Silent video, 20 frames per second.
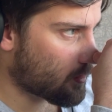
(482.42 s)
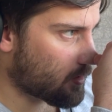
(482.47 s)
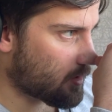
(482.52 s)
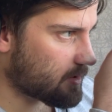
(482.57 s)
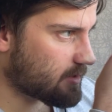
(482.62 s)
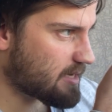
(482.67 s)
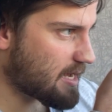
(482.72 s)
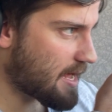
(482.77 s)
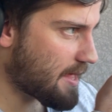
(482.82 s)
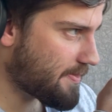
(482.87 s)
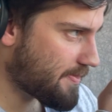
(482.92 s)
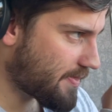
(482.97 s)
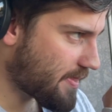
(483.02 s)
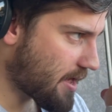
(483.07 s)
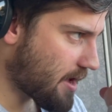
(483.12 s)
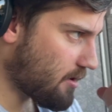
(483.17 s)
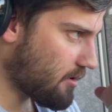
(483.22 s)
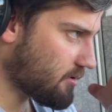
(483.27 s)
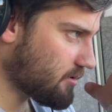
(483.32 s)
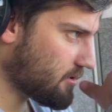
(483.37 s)

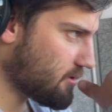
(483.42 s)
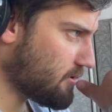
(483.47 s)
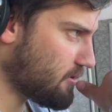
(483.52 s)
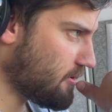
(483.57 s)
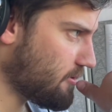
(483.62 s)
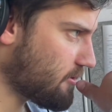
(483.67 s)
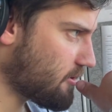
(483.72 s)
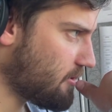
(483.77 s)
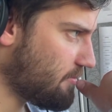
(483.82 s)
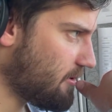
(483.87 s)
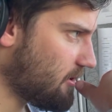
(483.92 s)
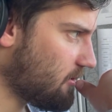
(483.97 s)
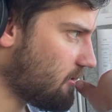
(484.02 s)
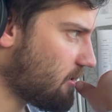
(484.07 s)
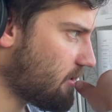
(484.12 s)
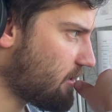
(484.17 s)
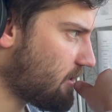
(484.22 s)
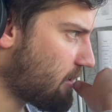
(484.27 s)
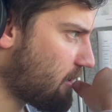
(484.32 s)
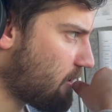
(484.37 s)
10,000, you're gonna be
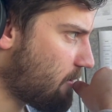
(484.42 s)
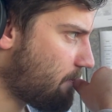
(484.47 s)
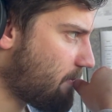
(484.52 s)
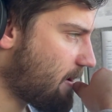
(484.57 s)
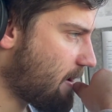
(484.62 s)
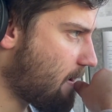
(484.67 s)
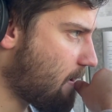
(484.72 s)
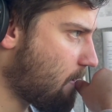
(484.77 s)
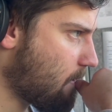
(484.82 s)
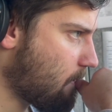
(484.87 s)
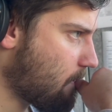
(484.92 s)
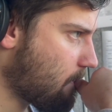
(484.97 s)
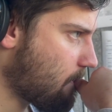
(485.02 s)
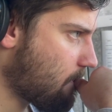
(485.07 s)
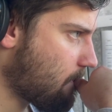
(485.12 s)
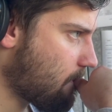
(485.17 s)
looking at about,